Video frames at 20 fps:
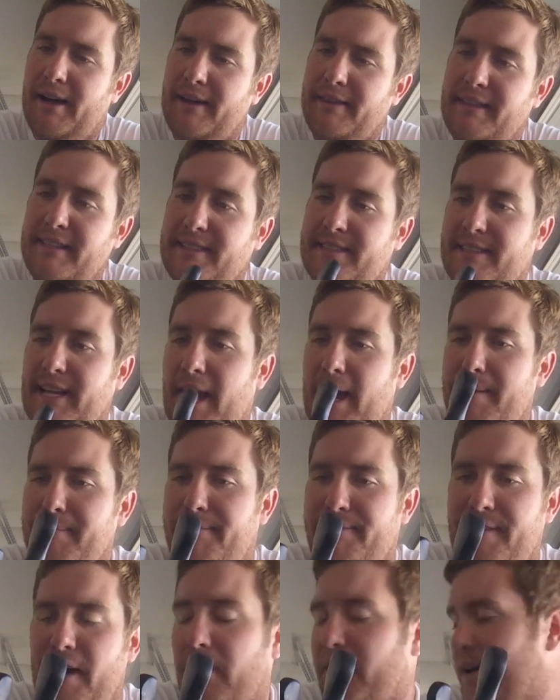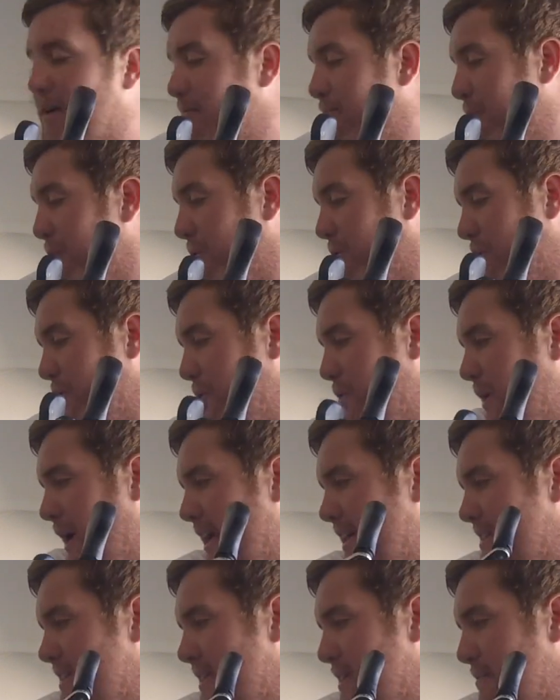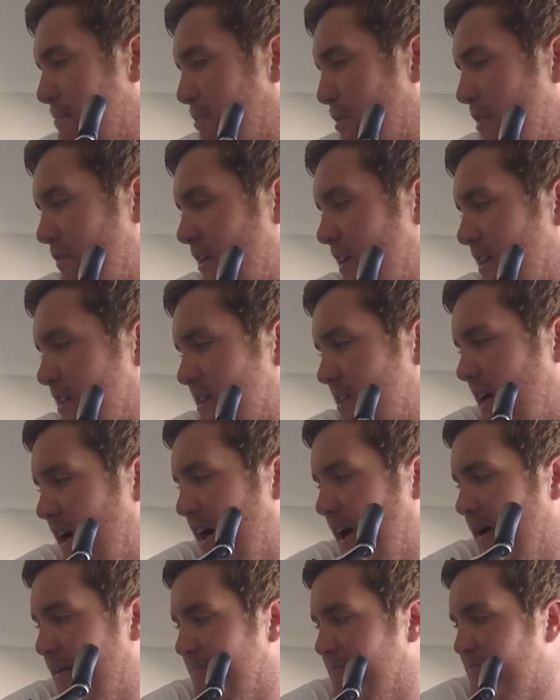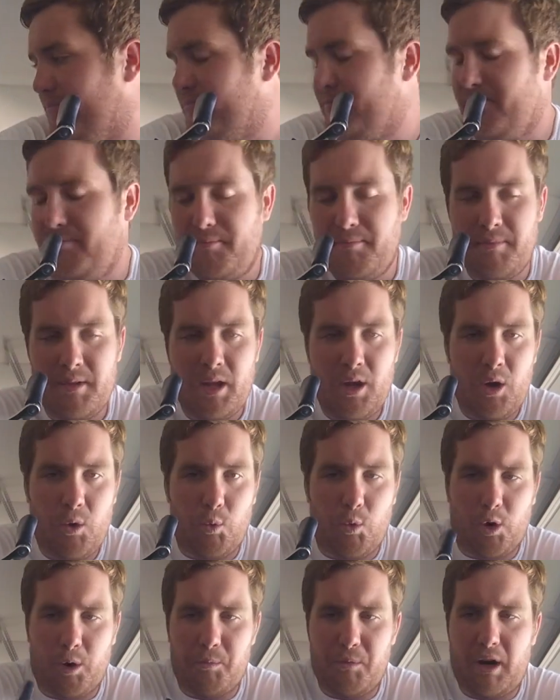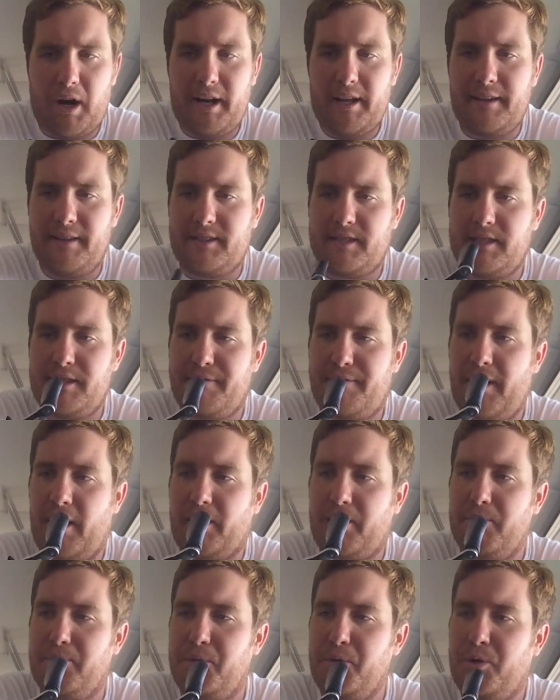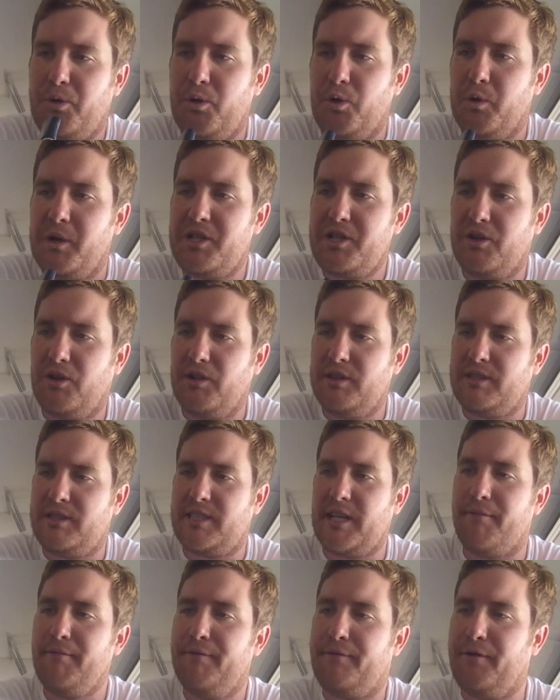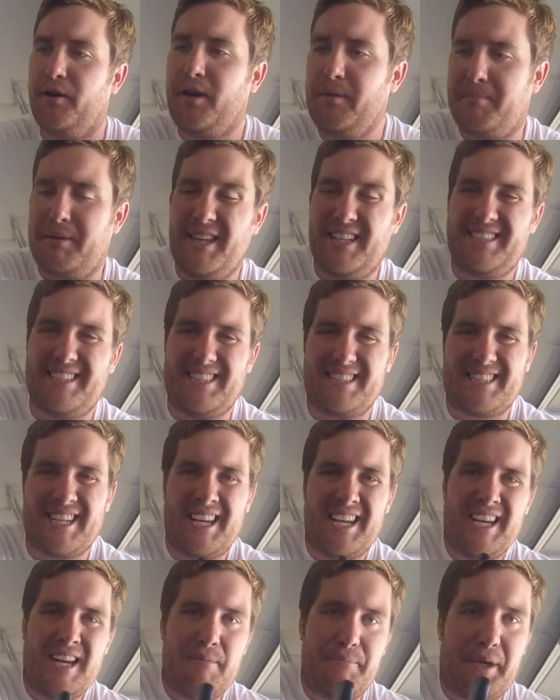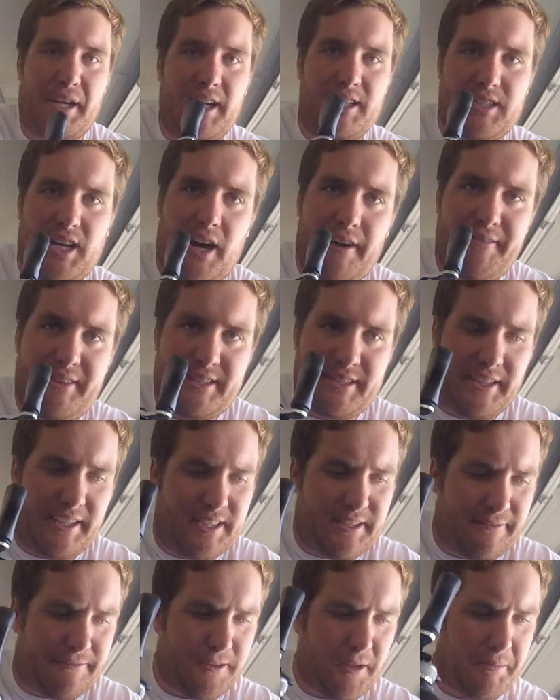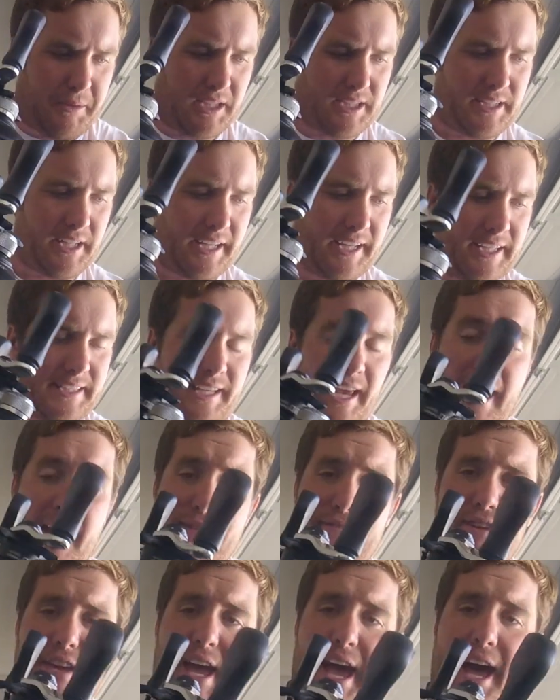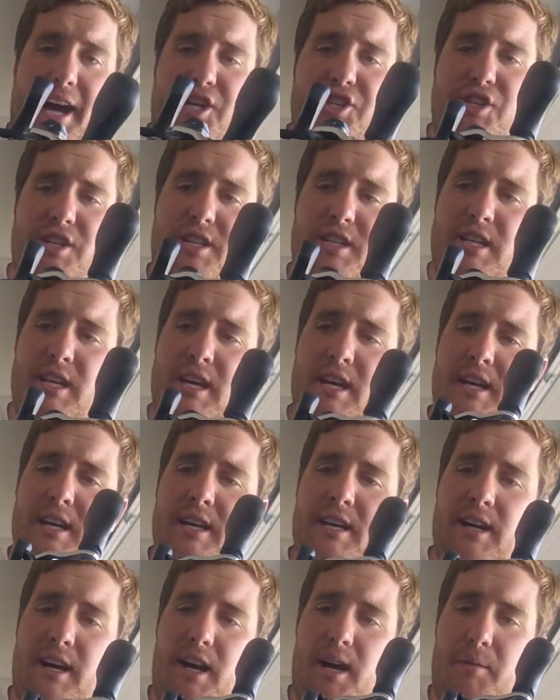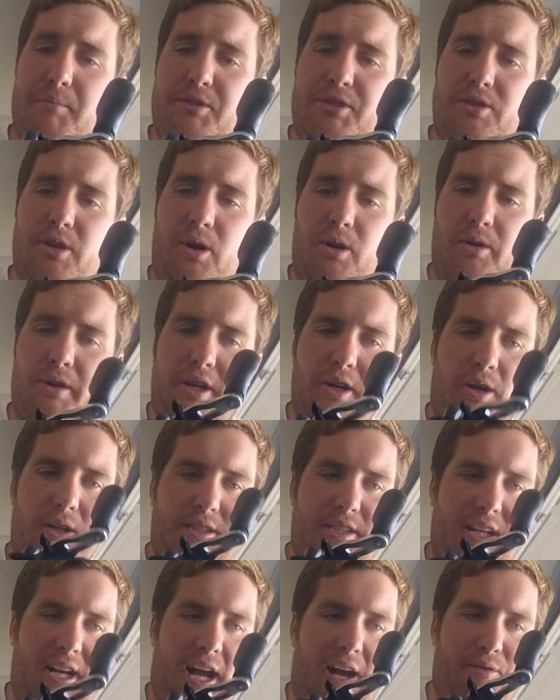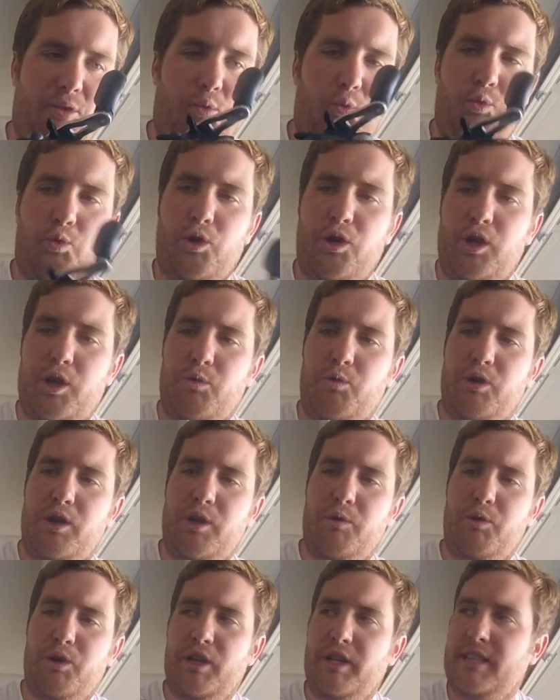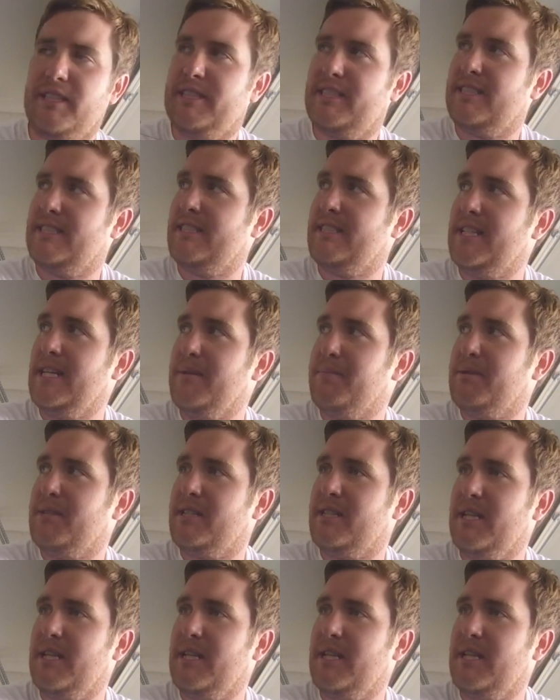the same FALCON BUCOO as the previous worm rod. This is the FALCON BUCOO original. It's 7 foot, but this is, because obviously it's a flipping stick, it's heavy action. So, it's going to have a really steep,